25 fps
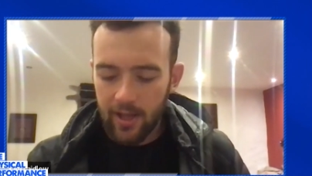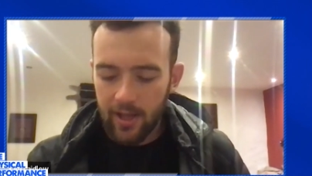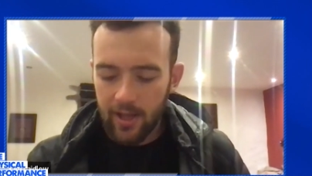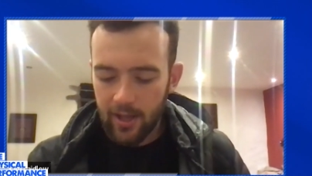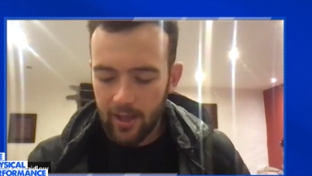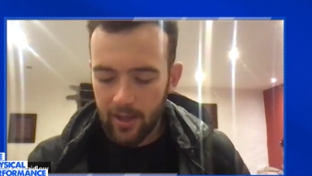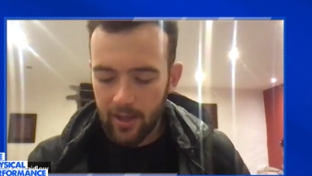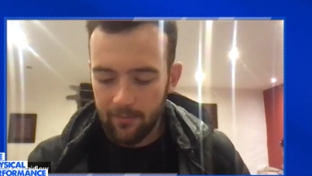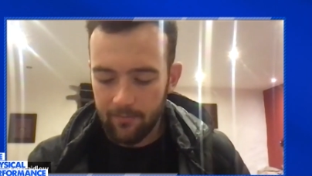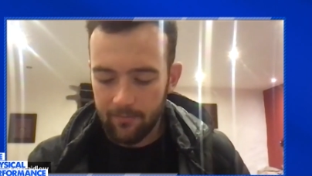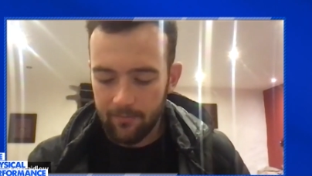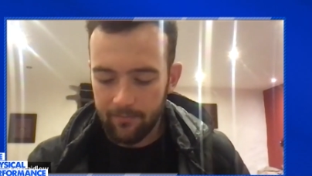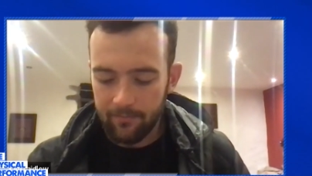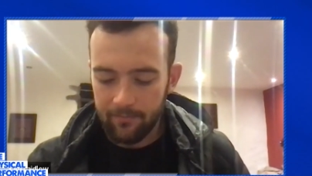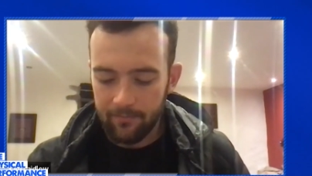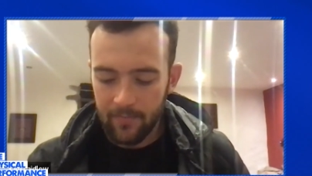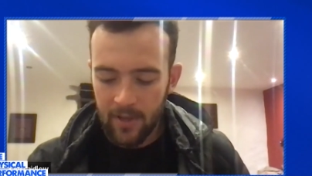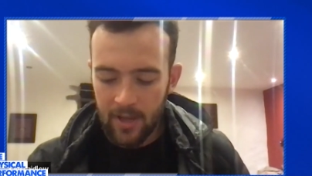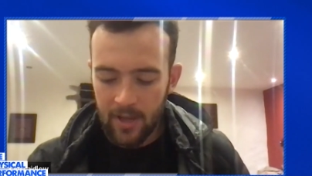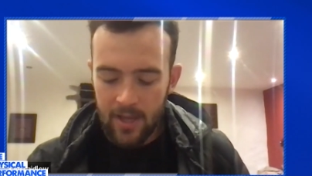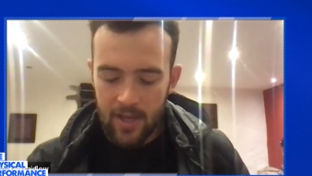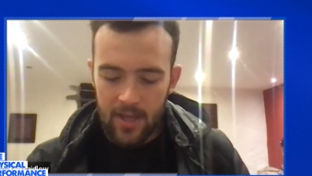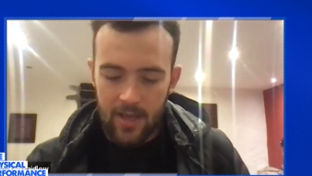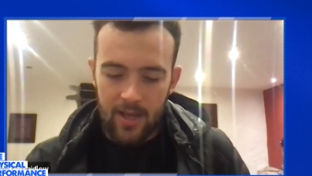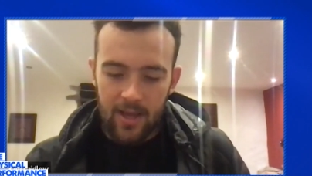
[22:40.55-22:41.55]

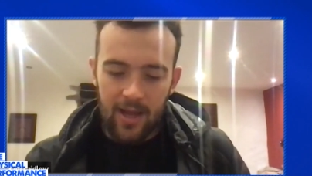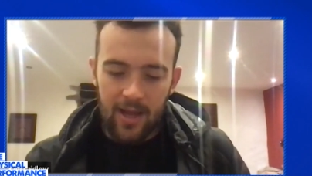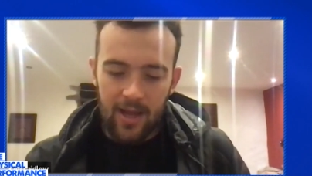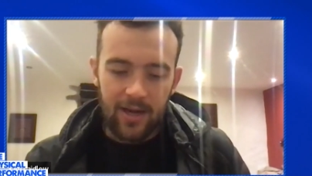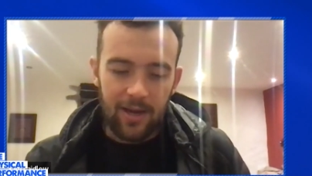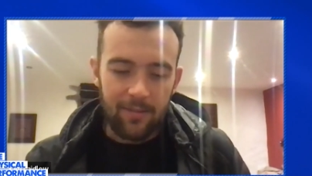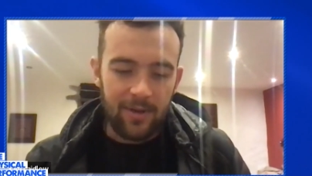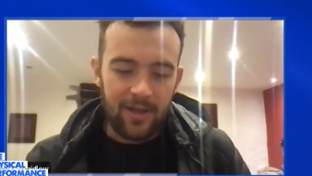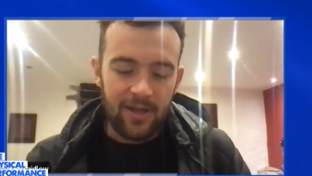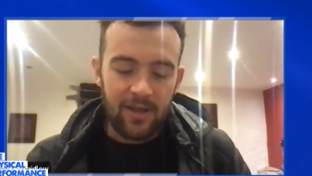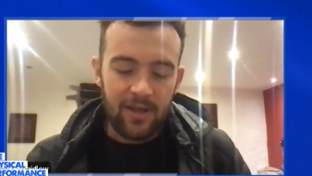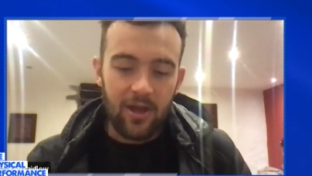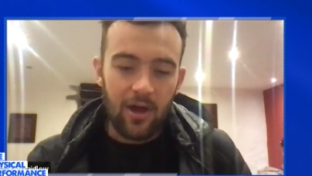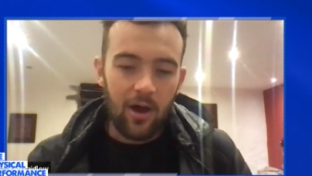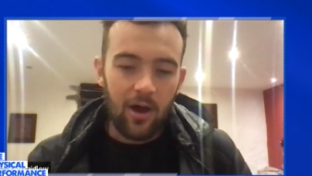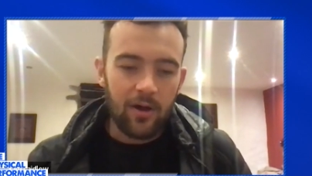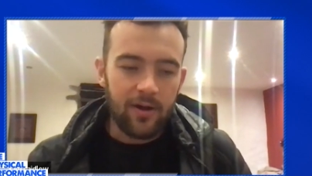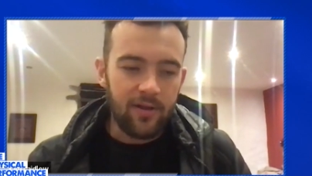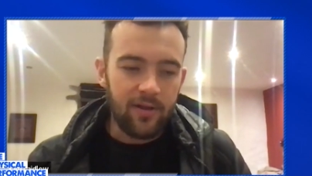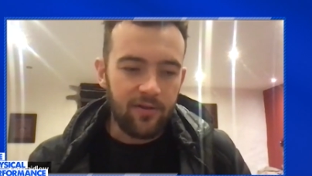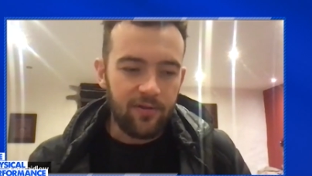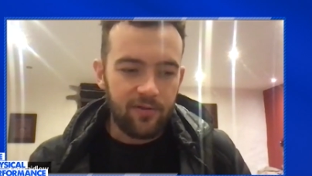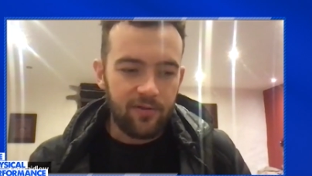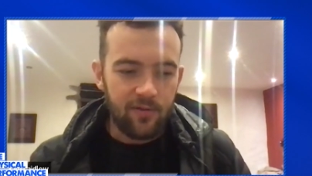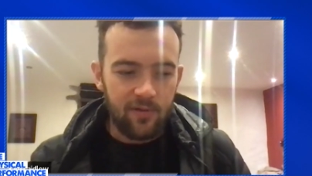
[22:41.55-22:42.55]
And I mean,
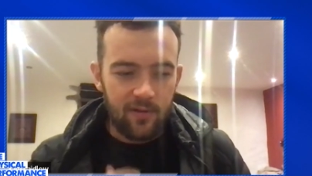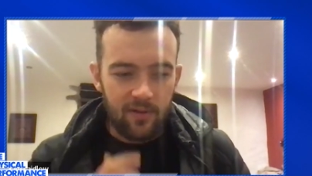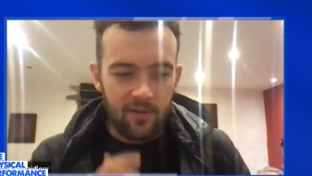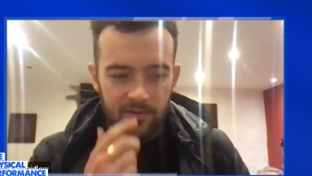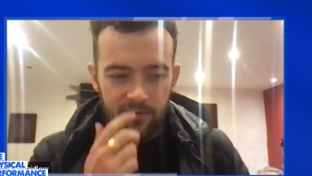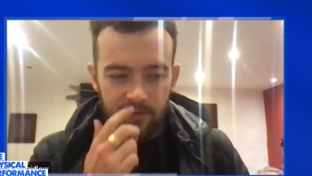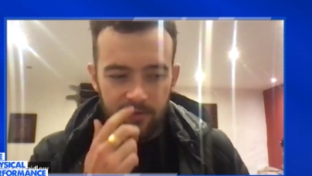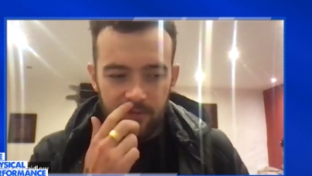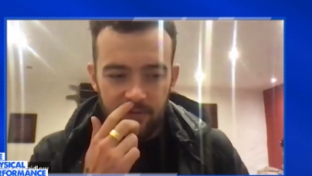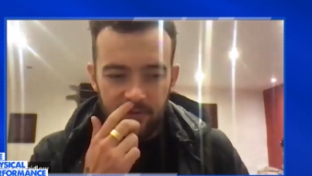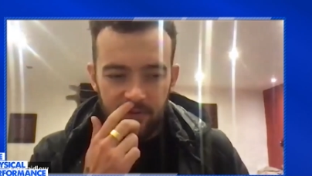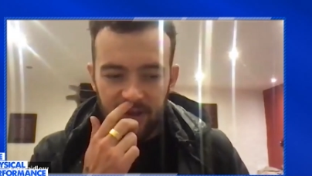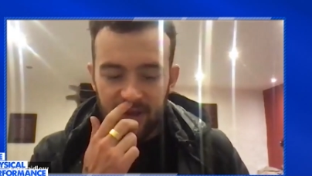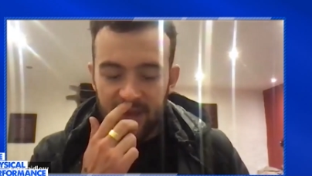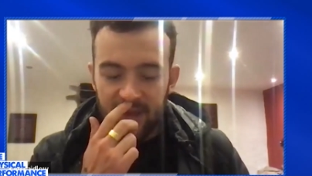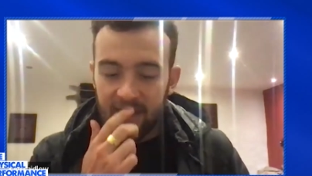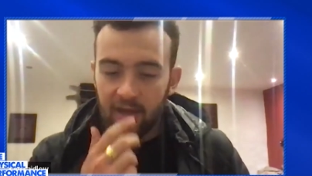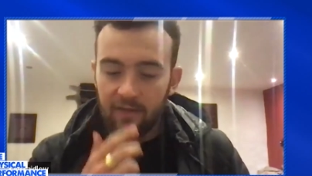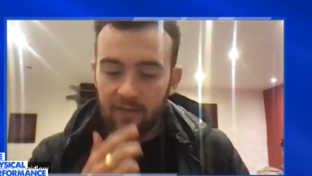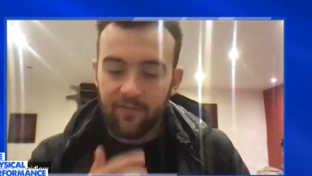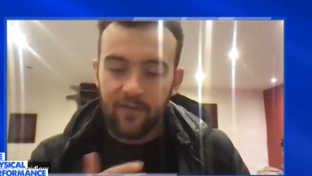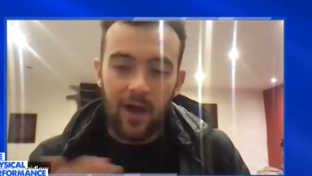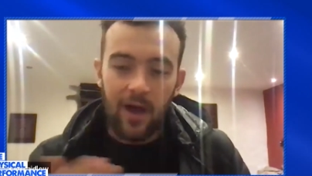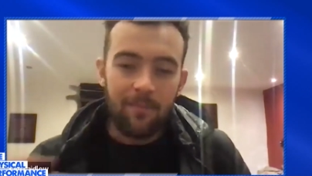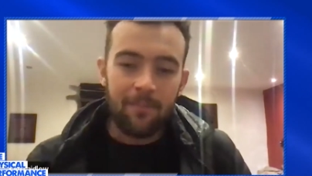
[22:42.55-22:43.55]
Jan is the
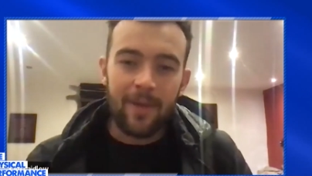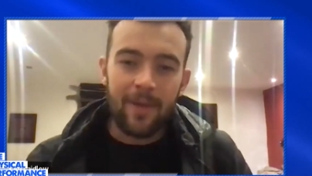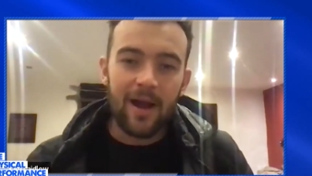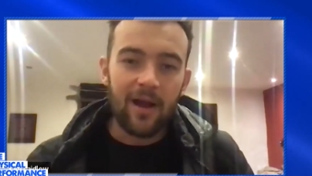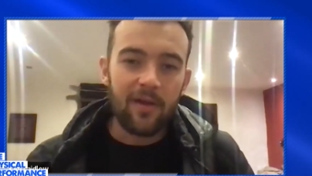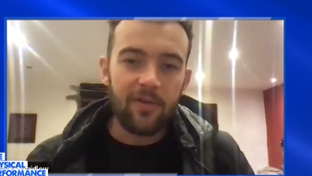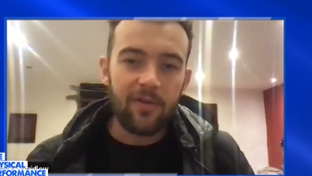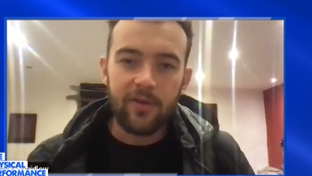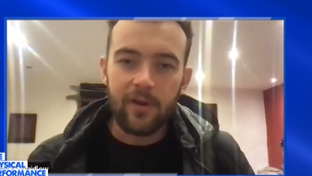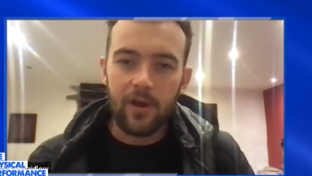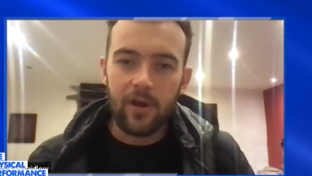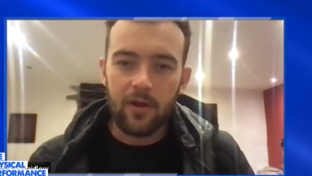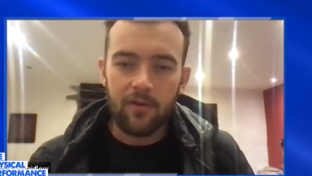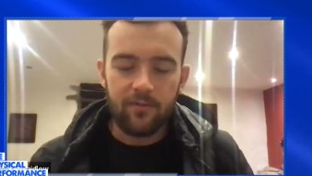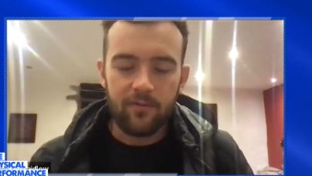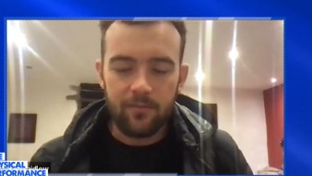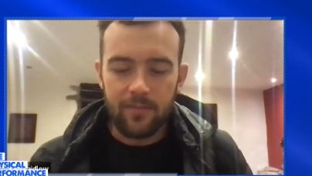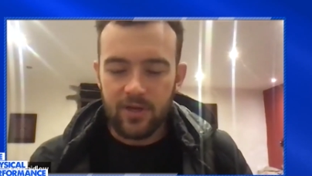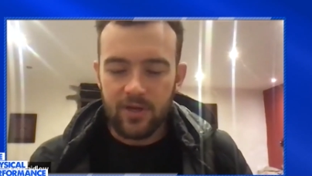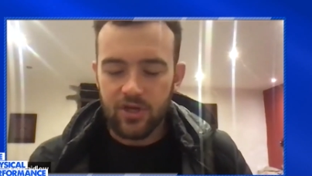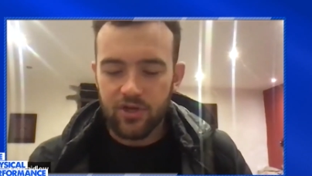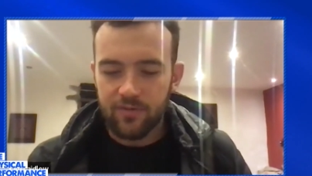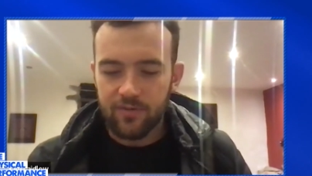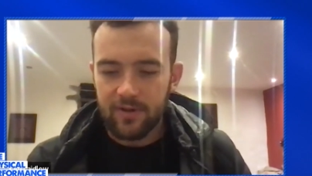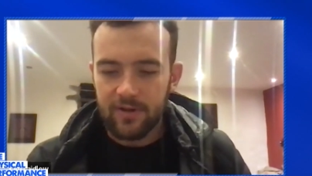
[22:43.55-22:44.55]
king of comebacks, you know,
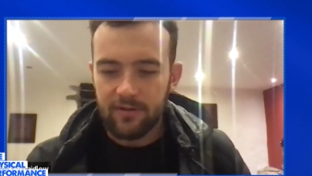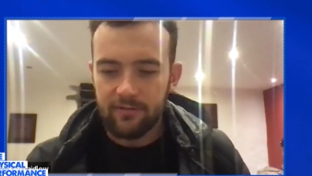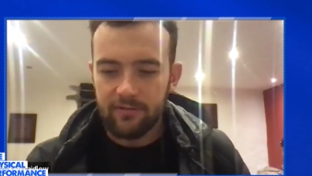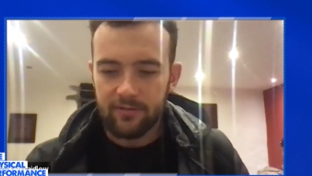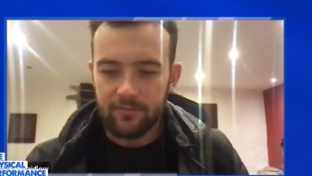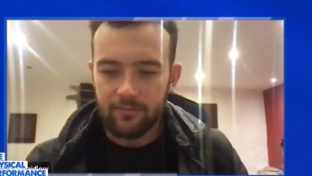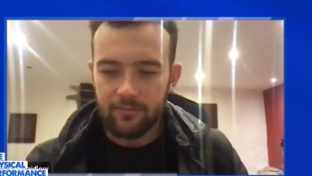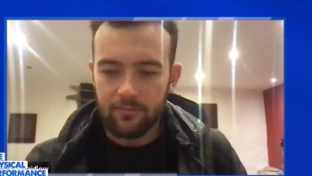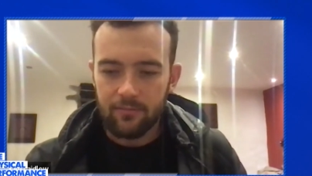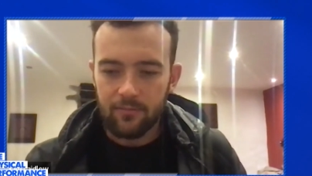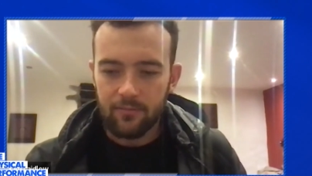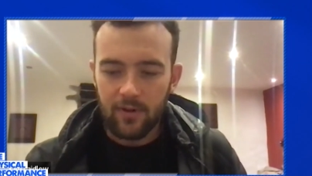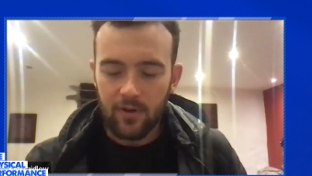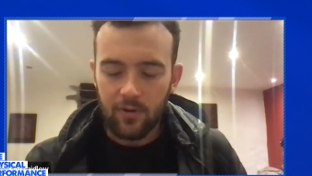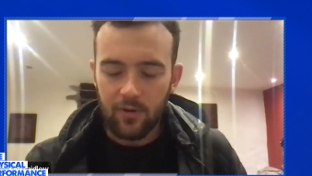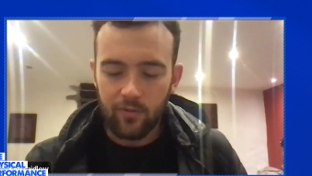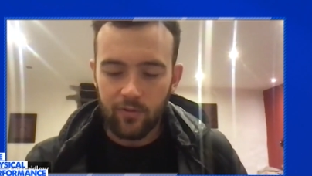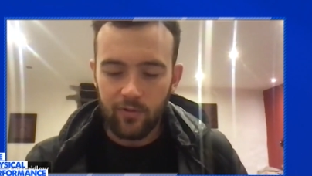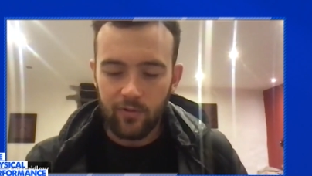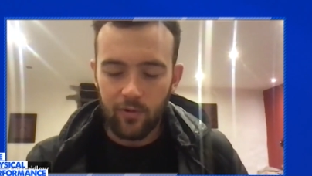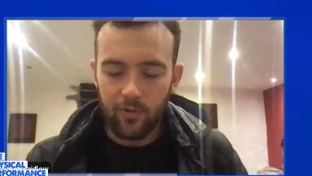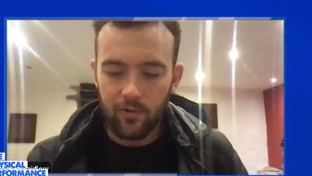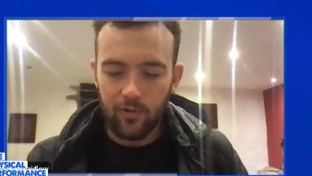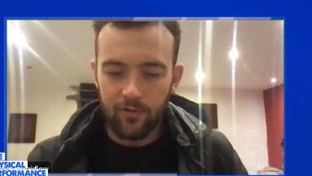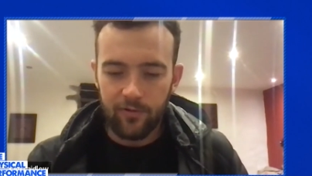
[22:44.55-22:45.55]
from injuries and
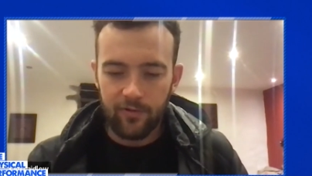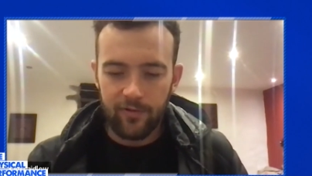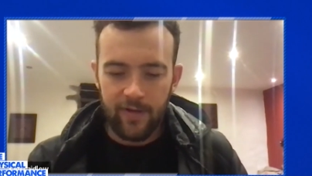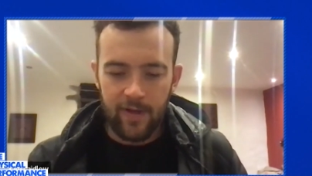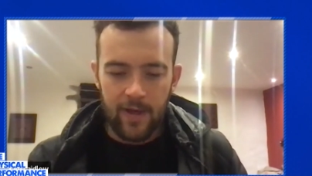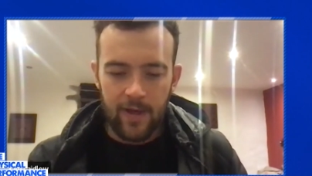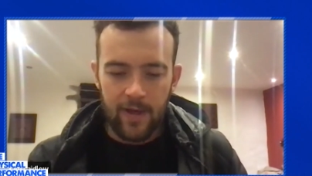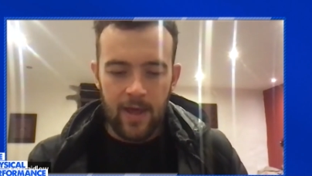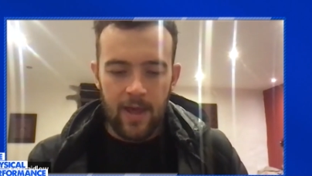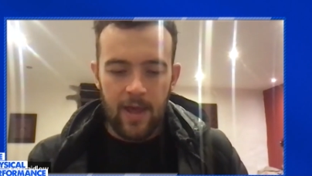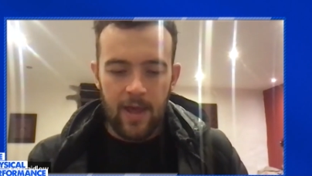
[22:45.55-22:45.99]
all sorts.